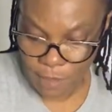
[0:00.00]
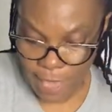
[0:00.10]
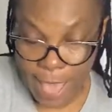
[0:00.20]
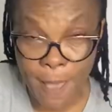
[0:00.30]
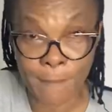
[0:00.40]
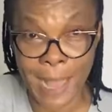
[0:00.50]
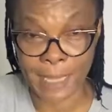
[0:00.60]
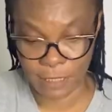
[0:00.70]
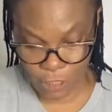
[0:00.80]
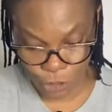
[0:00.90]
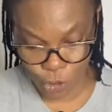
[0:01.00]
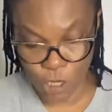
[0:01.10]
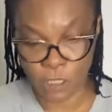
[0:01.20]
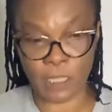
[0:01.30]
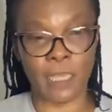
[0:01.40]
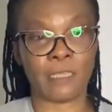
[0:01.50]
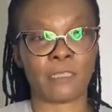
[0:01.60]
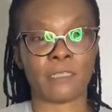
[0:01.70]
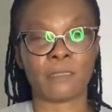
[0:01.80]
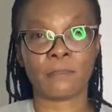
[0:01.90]
hair mask is just
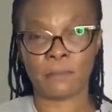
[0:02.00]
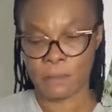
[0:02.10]
this.